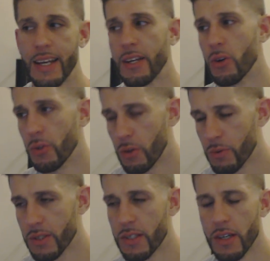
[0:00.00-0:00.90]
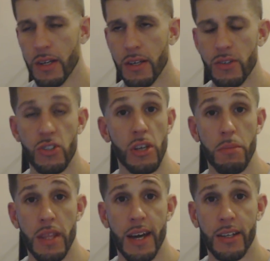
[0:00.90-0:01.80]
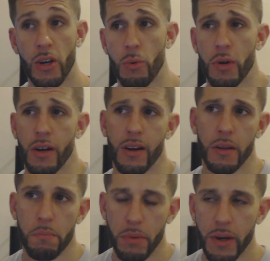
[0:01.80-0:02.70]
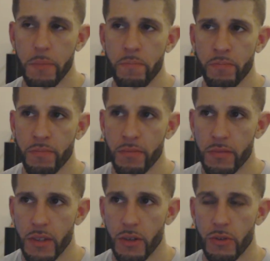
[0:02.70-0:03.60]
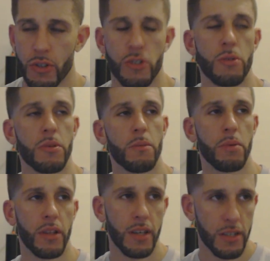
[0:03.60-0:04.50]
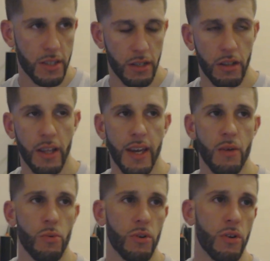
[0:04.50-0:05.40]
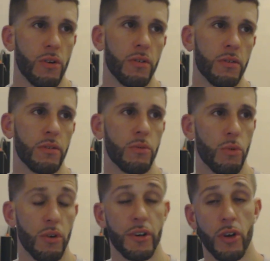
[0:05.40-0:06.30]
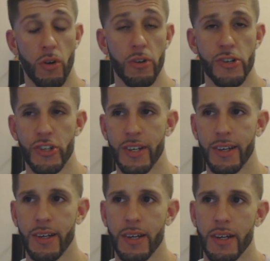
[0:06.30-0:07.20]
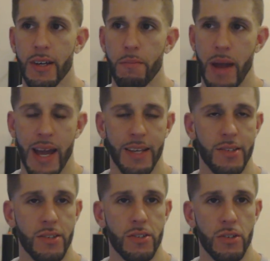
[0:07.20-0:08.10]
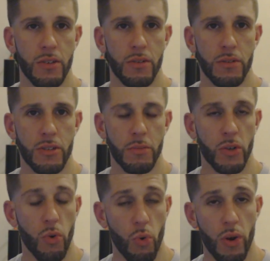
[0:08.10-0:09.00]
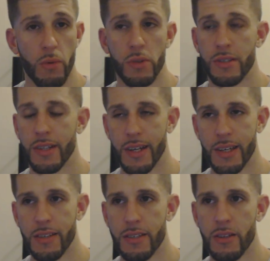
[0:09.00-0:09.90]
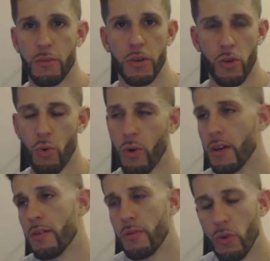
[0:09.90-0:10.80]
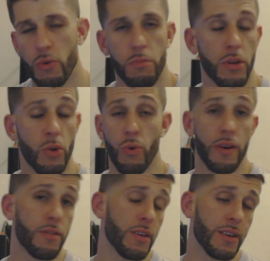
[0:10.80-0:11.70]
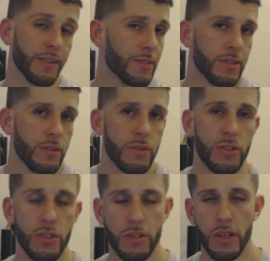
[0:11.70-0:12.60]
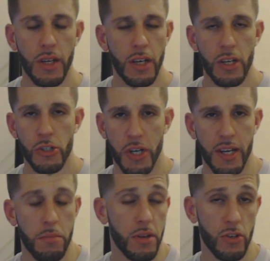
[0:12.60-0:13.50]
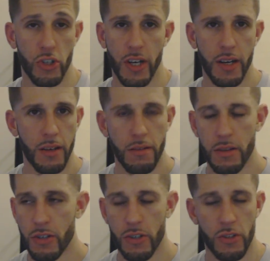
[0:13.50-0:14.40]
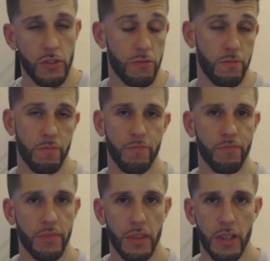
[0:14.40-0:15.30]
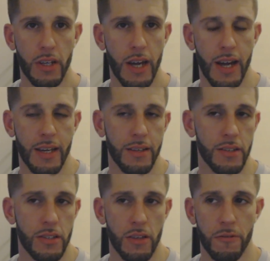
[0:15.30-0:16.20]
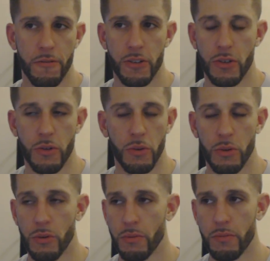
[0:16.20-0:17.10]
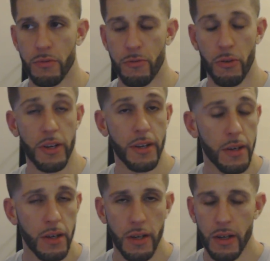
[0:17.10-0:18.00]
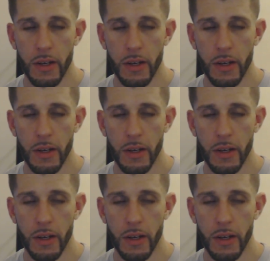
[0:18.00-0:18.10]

And I know there was some of that going on, but just some of the plays to Clay were encouraging. Passes to McCoy was nice. McCoy doing McCoy things. Just shady being shady. The guy is a physical freak.